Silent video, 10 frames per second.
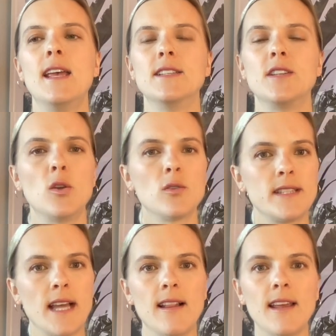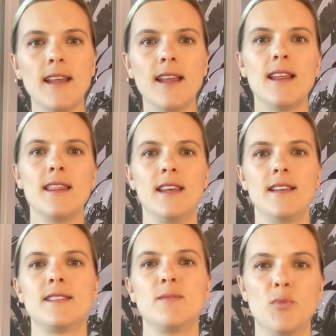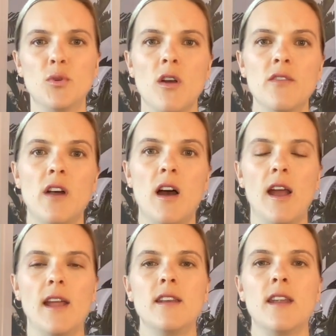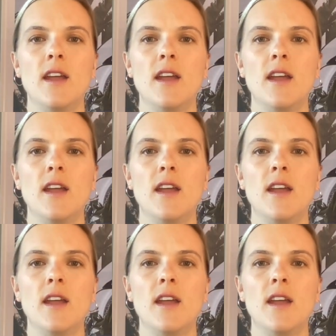is that you're selling this book online